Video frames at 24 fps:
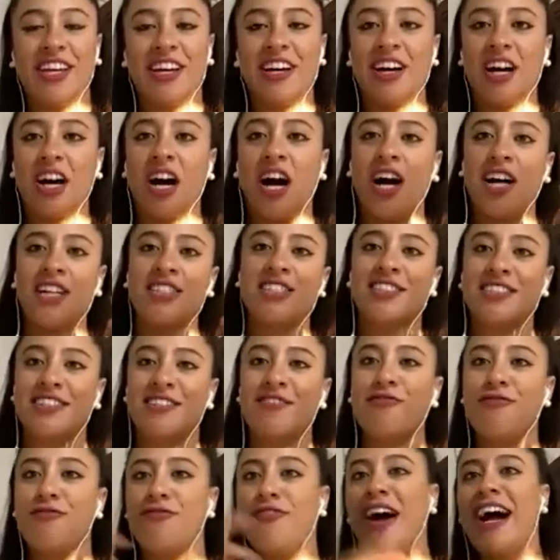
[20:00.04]
a constant
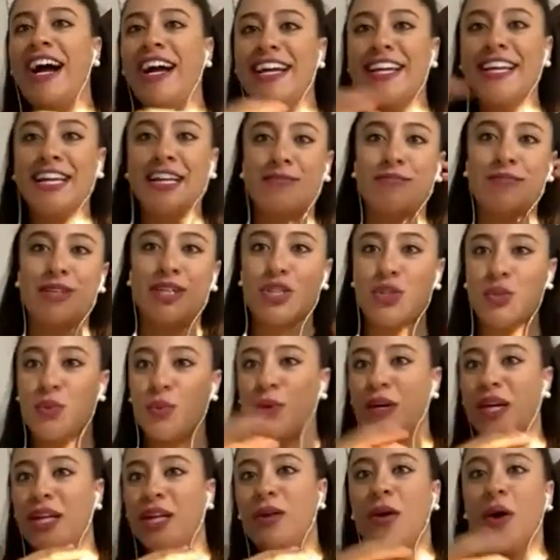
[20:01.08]
fight in
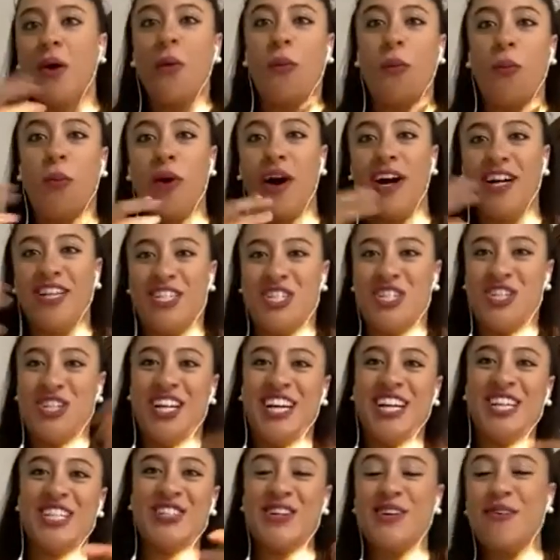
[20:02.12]
between what should I
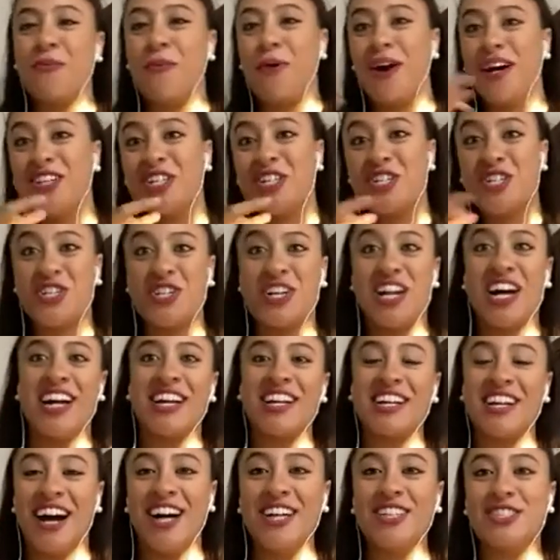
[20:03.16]
do, what should I
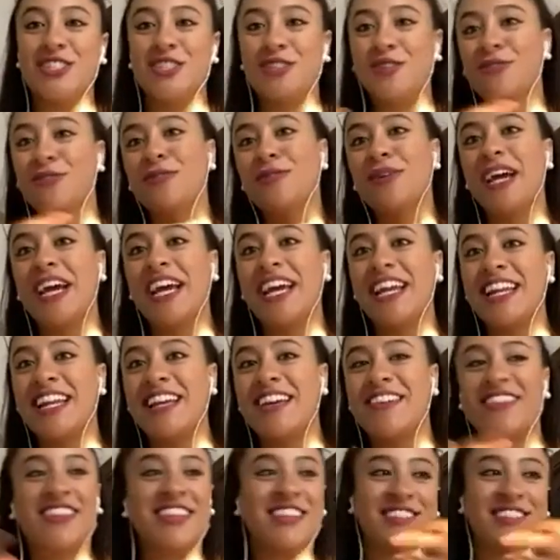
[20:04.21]
not do, and
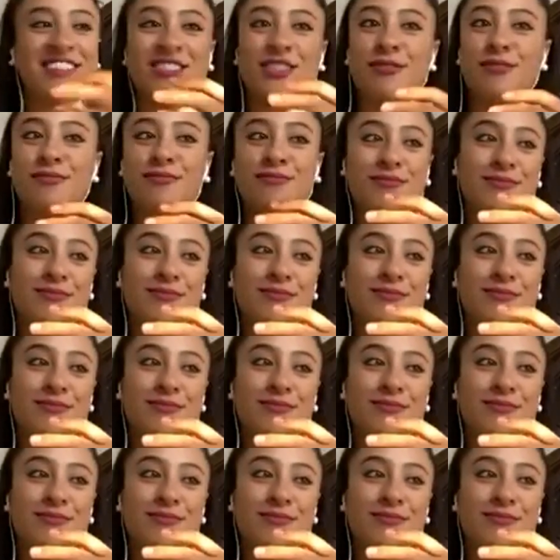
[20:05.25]
there's